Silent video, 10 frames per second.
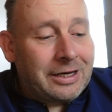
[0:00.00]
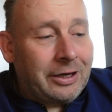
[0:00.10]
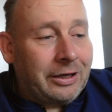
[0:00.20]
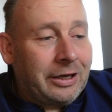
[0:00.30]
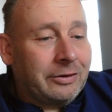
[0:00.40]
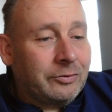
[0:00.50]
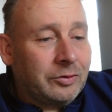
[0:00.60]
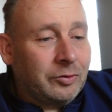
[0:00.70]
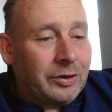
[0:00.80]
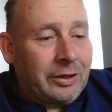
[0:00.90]
and
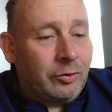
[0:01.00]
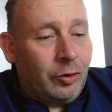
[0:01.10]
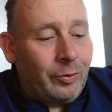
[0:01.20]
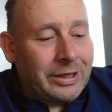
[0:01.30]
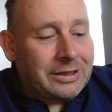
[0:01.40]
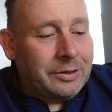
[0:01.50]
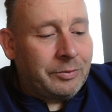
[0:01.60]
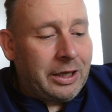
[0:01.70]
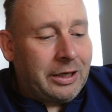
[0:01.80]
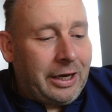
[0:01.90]
you can colorize
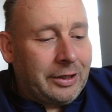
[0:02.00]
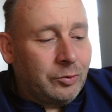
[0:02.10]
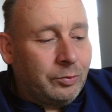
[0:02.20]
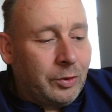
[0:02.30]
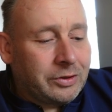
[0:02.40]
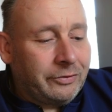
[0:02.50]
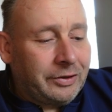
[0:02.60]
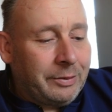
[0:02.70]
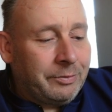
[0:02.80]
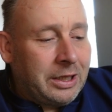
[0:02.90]
them, and I do both of
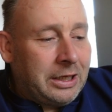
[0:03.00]
them.